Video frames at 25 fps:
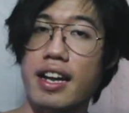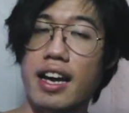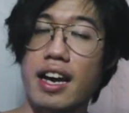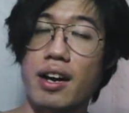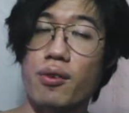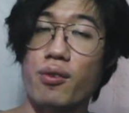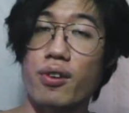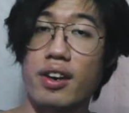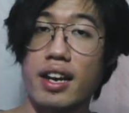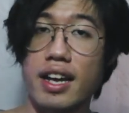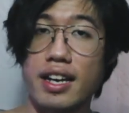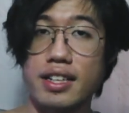I
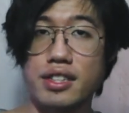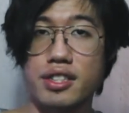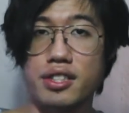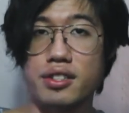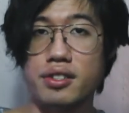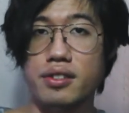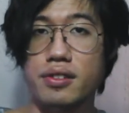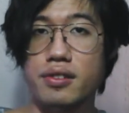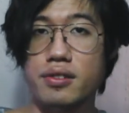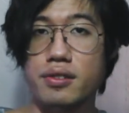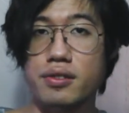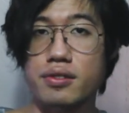would like
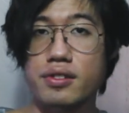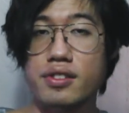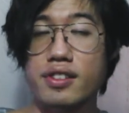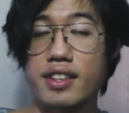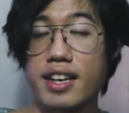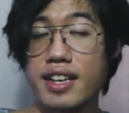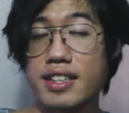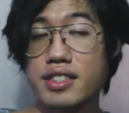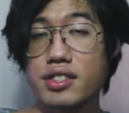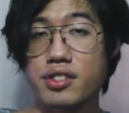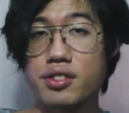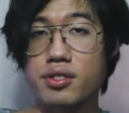to
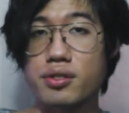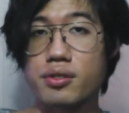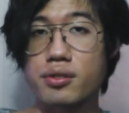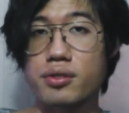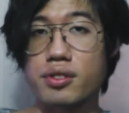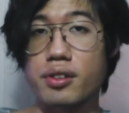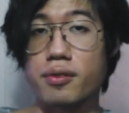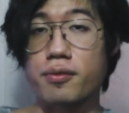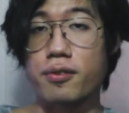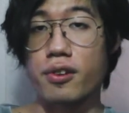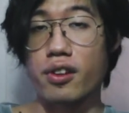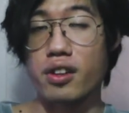thanks to
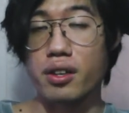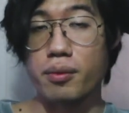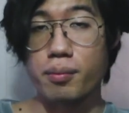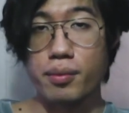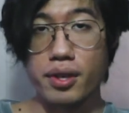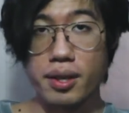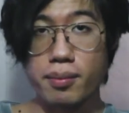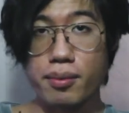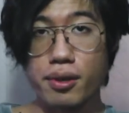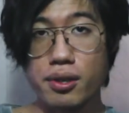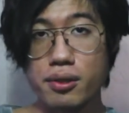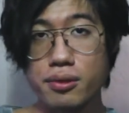the following
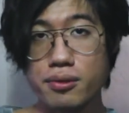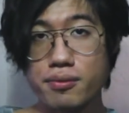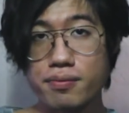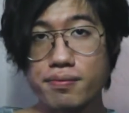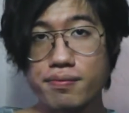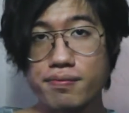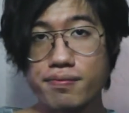people.